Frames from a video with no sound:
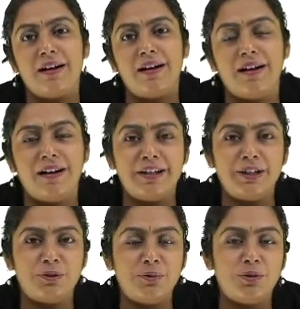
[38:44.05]
uh,
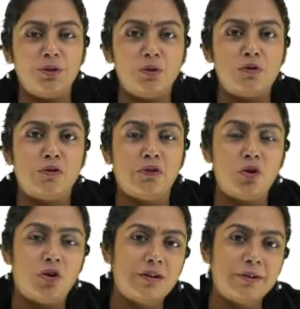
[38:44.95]
you know, look
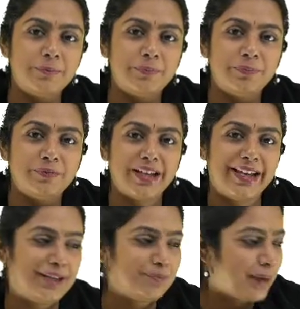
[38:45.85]
for
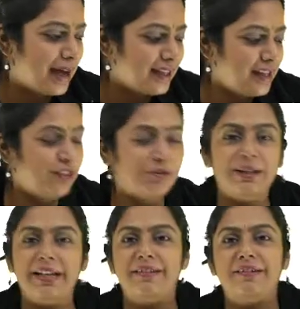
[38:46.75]
in banking
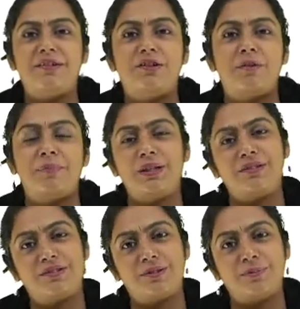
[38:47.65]
related
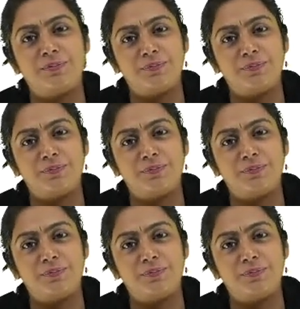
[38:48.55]
topics?